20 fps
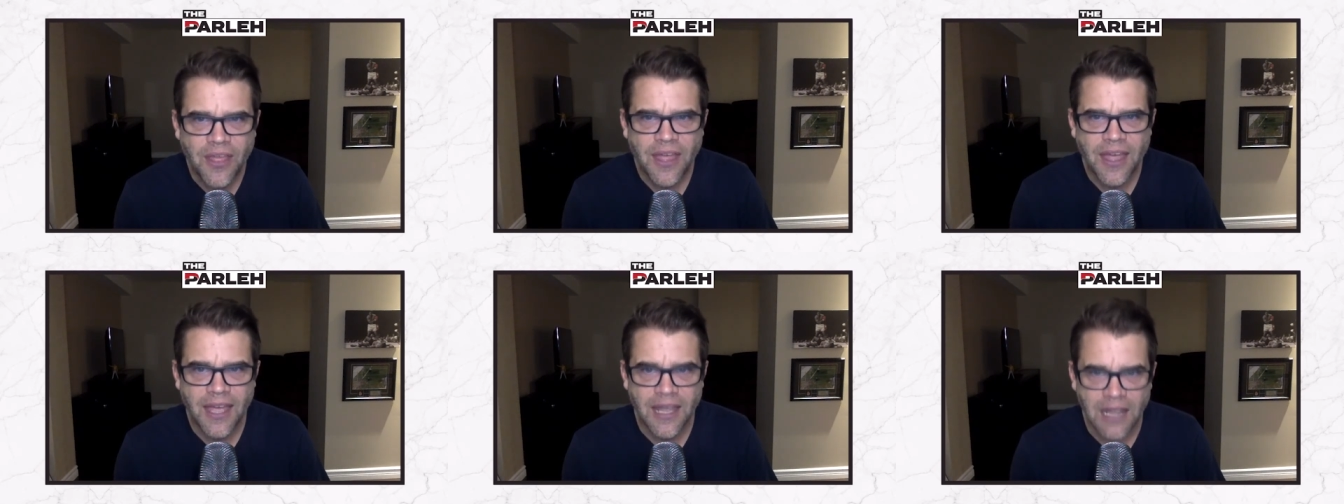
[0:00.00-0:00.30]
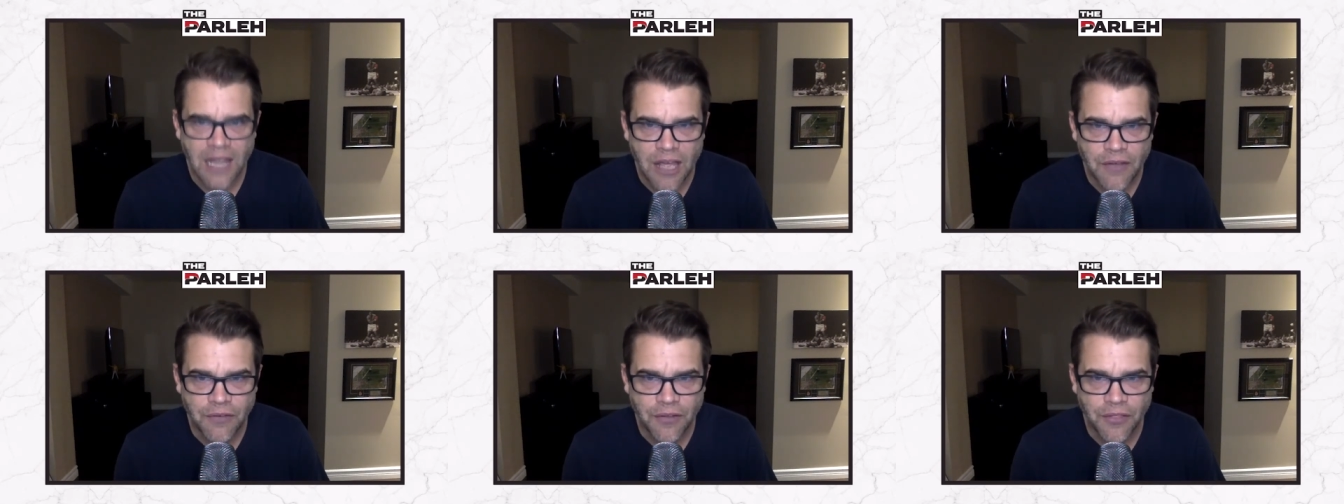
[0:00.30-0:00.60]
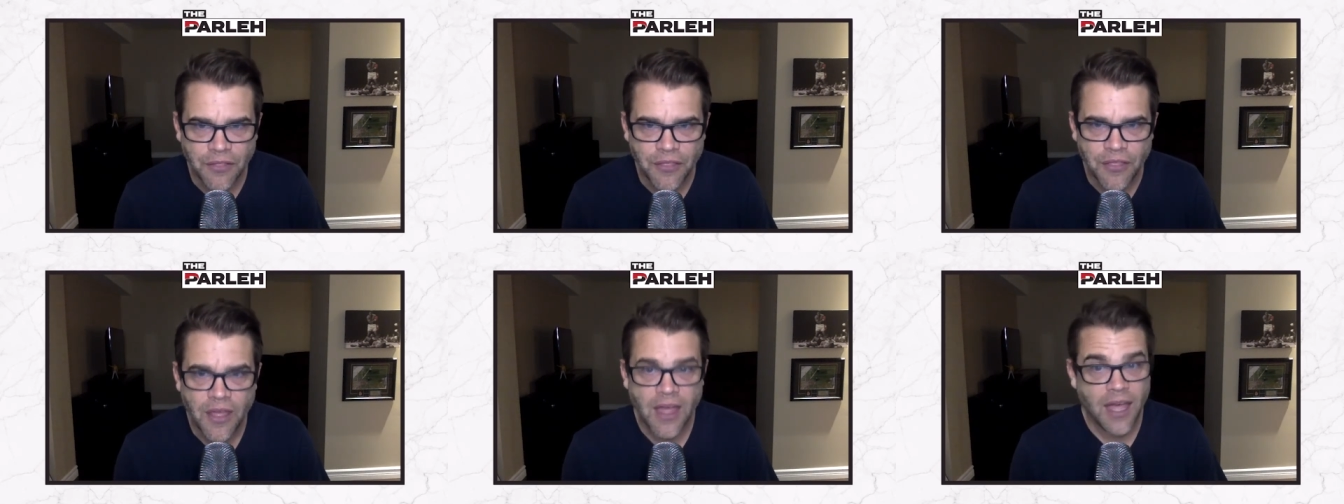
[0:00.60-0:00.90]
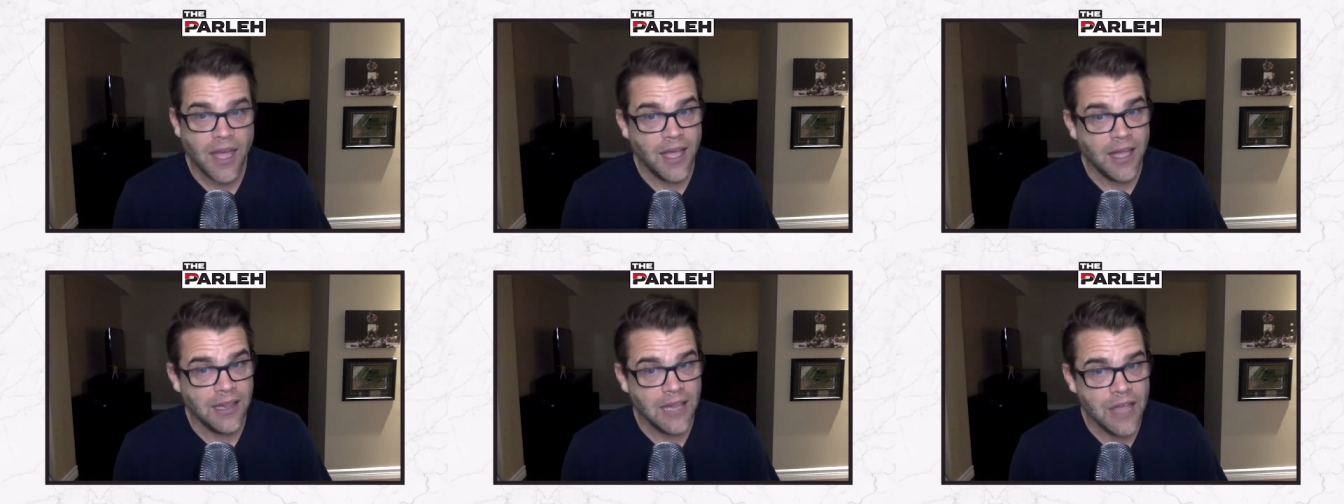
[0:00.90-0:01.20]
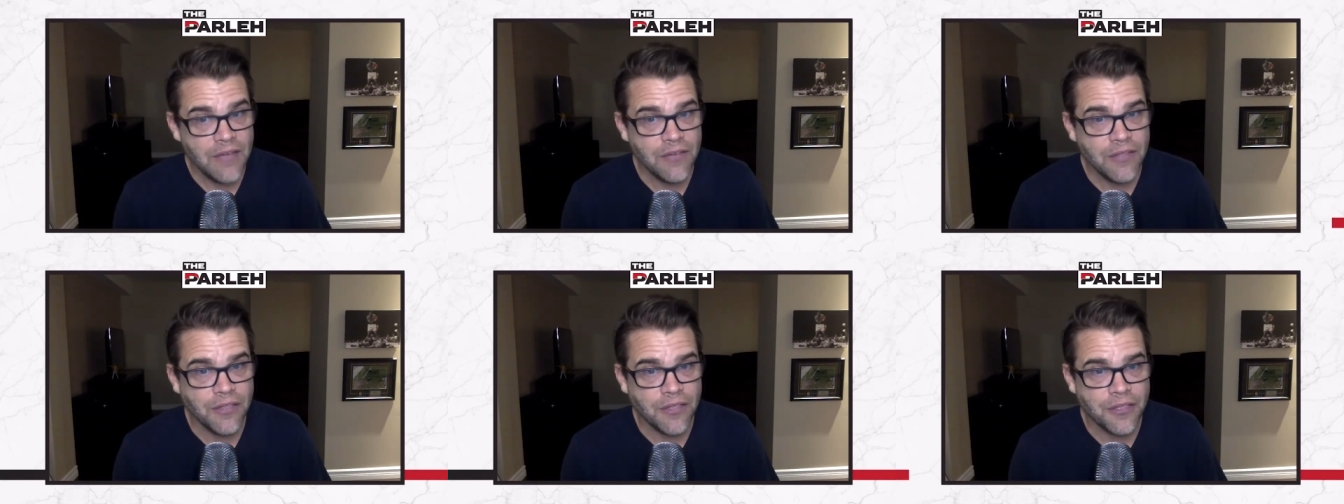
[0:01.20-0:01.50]
11th.
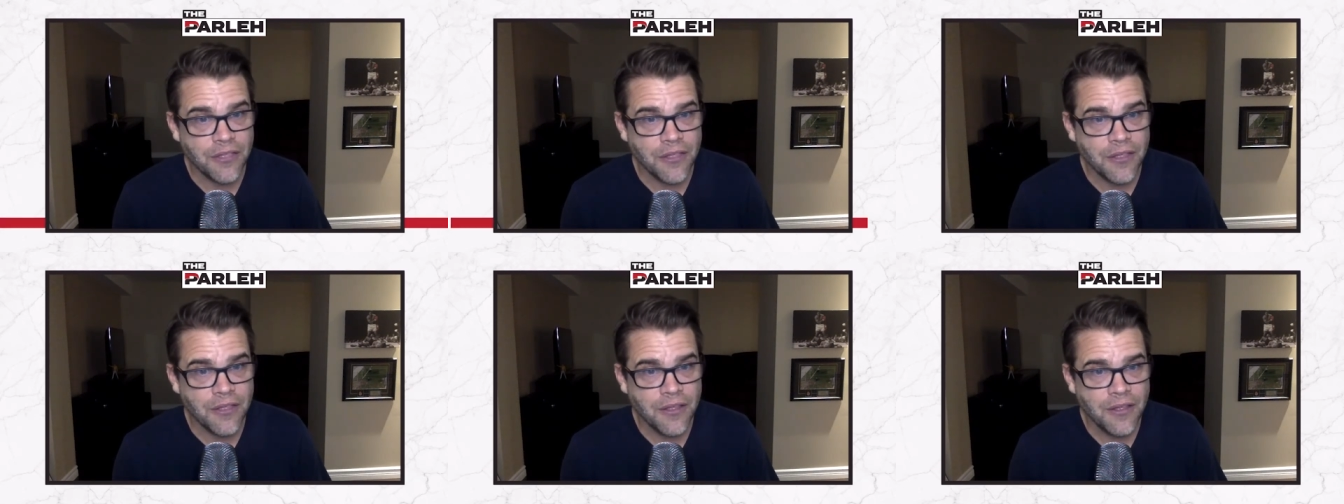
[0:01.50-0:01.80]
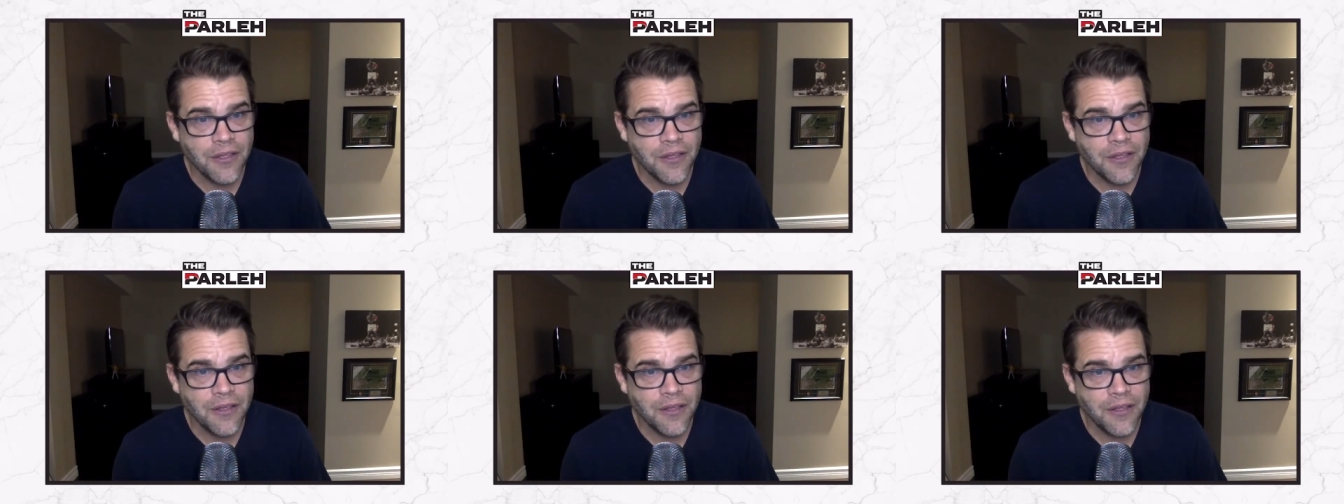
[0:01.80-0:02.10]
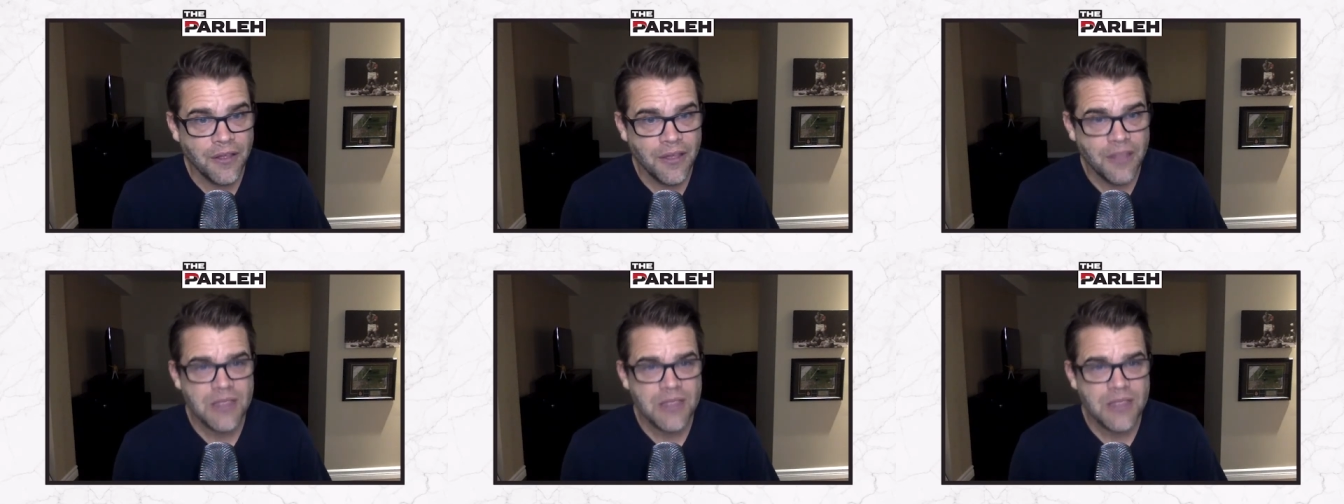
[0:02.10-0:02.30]
11th.